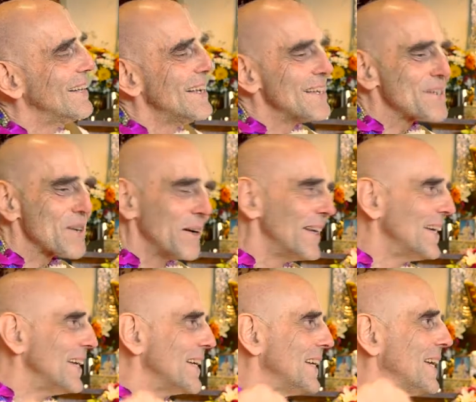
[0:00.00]
So
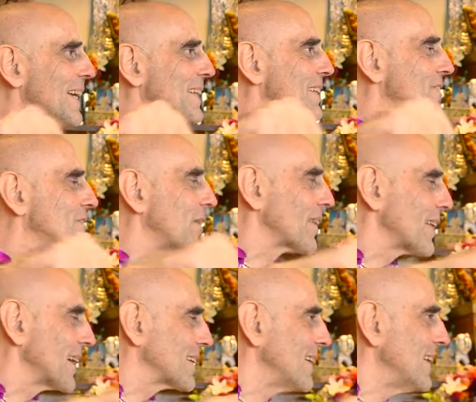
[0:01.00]
he then started
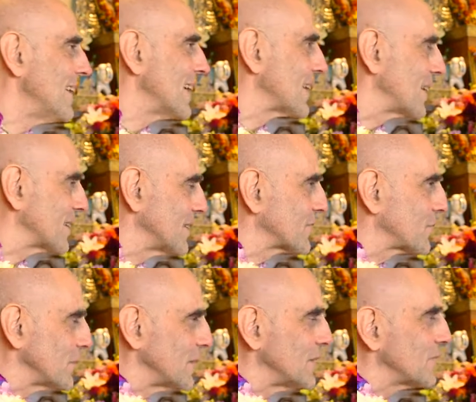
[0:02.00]
cutting these
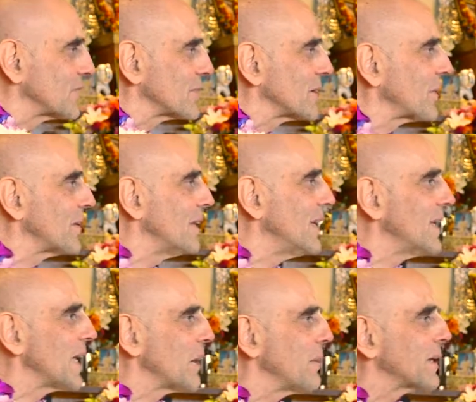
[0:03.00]
trees,
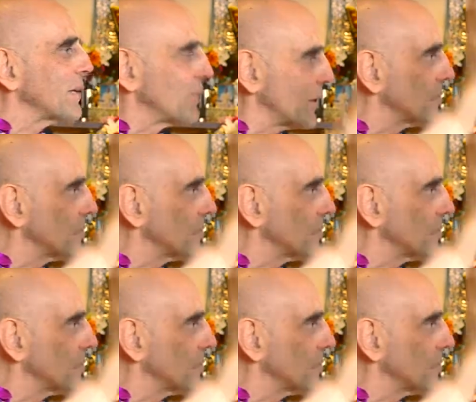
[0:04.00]
and making very